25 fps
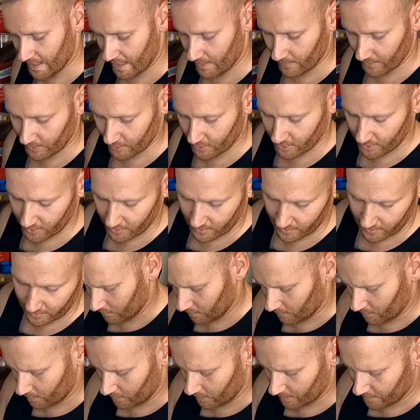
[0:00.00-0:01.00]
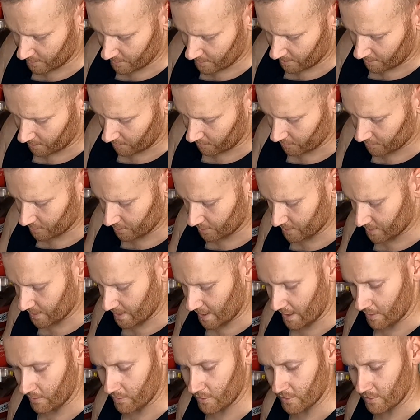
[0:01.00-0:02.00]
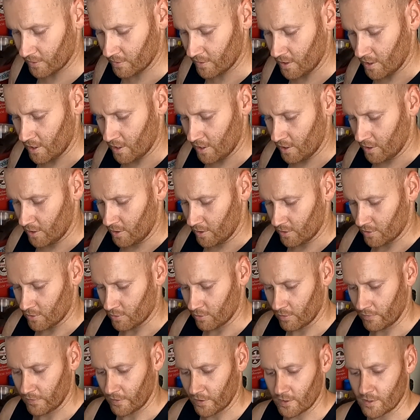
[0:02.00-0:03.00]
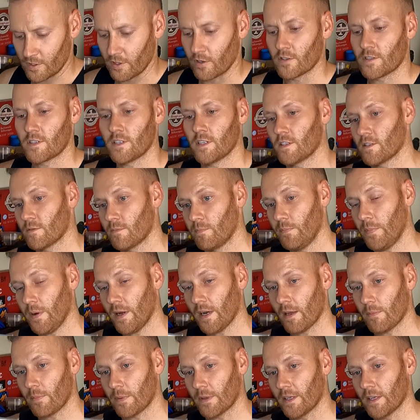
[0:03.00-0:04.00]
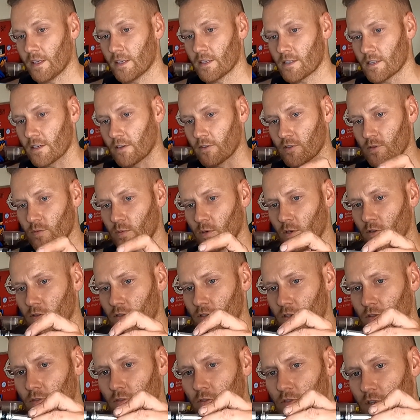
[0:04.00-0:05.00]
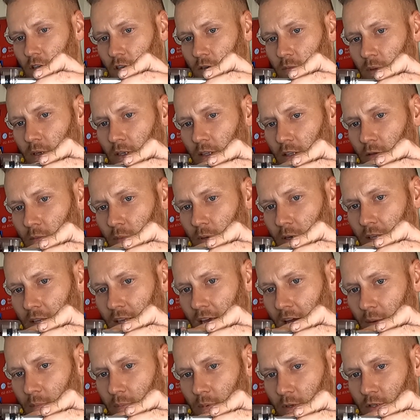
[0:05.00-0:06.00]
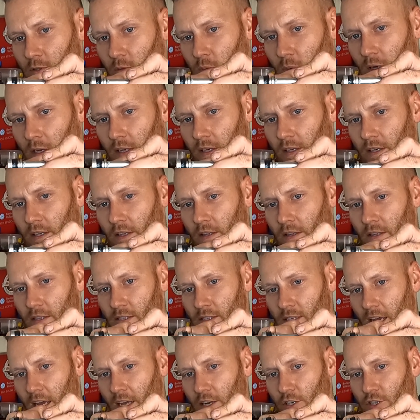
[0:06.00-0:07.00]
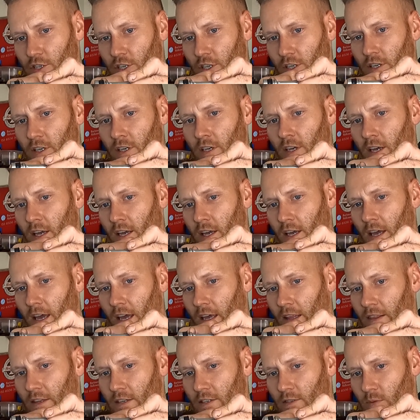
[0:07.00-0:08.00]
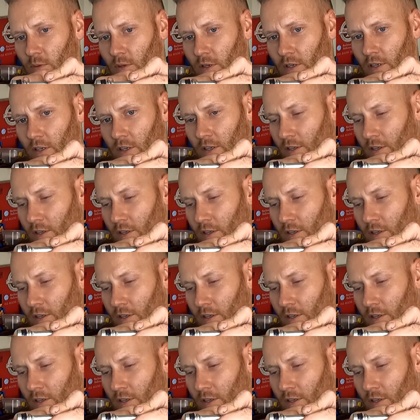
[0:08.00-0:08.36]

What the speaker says: damage. All right, so she's now on. Terrific. So it sits butt up against there as well, so there is going to be a little bit of gap between this edge here and this one